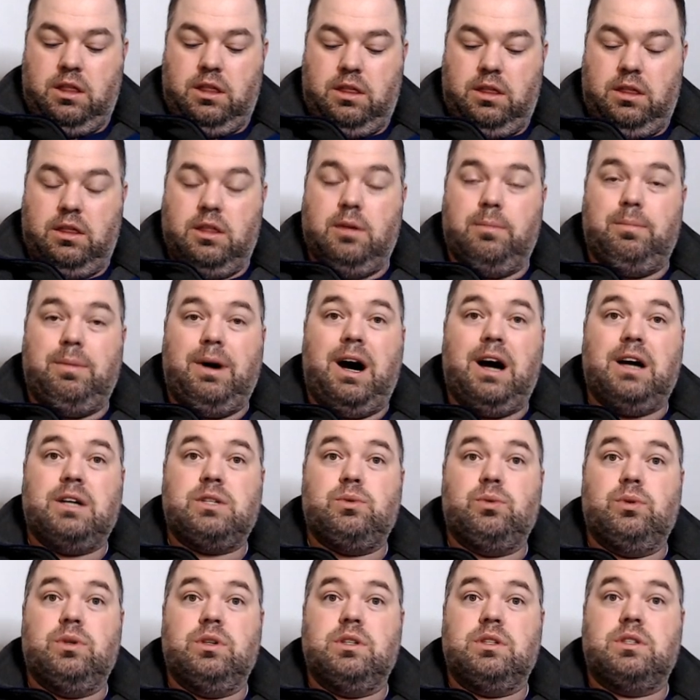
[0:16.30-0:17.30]
The box
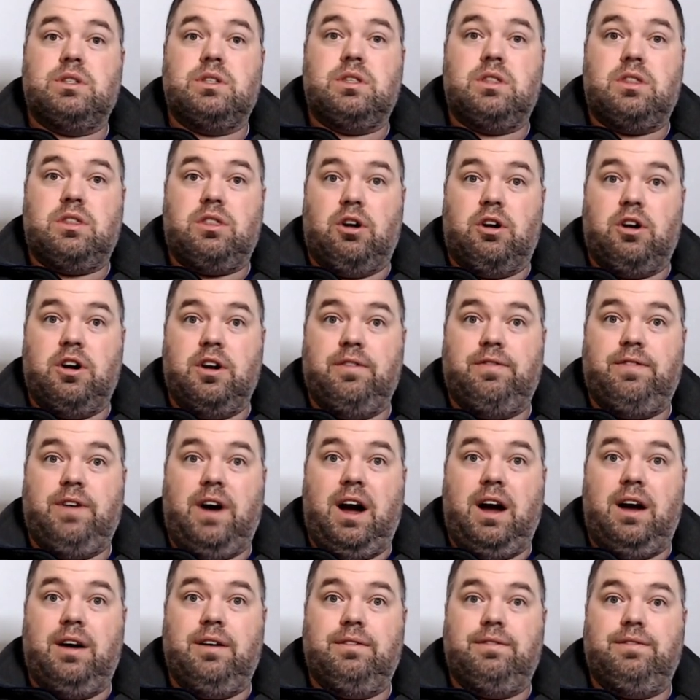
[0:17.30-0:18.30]
was
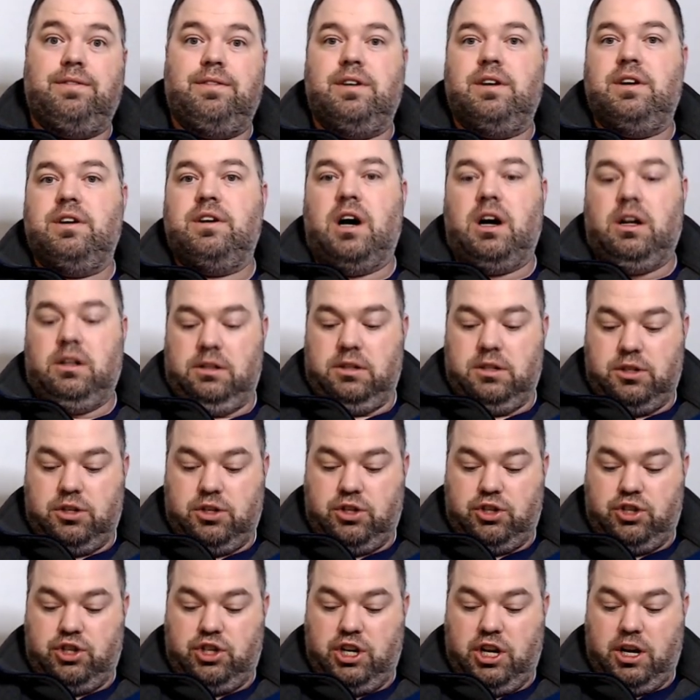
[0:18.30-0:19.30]
$35
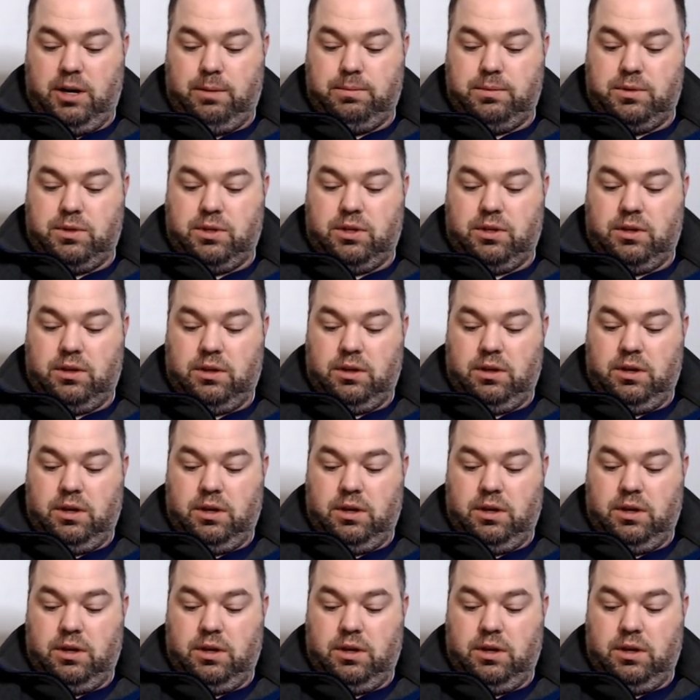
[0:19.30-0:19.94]
shipped.